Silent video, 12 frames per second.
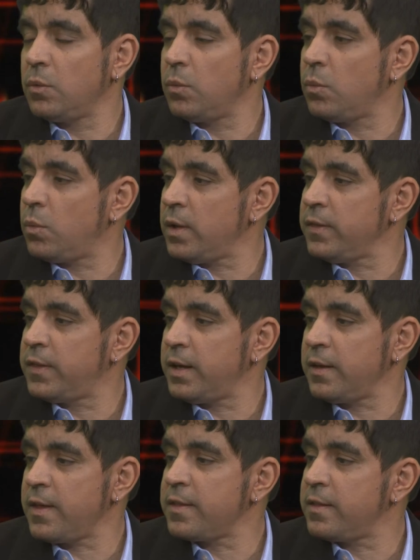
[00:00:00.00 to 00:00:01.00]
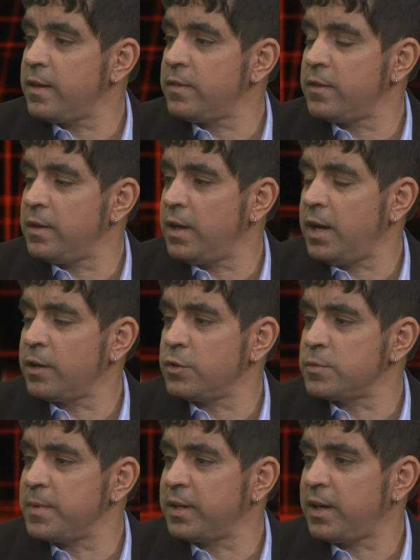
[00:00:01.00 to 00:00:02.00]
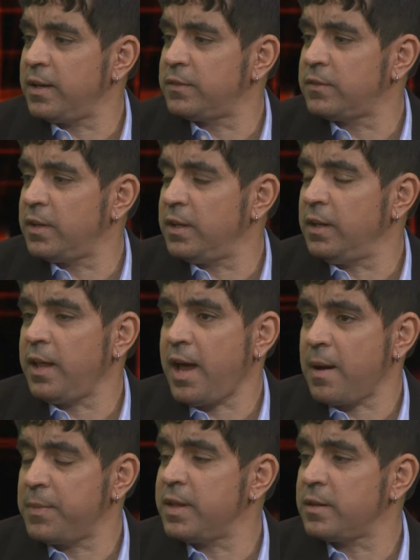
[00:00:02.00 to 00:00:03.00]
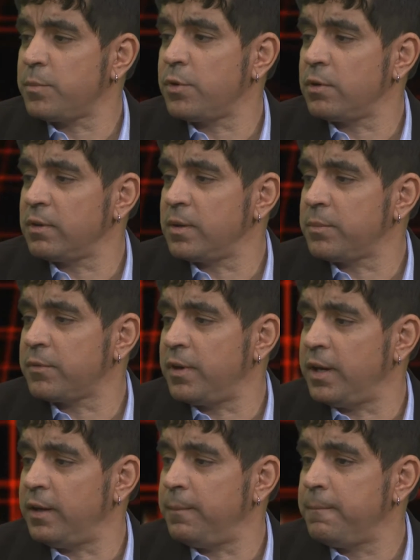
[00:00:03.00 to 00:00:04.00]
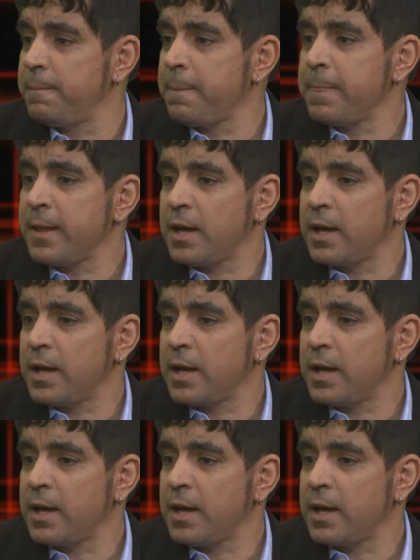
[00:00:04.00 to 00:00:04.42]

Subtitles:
one thing that the Ada Guzman case, it happened at the Puerto Rican parade.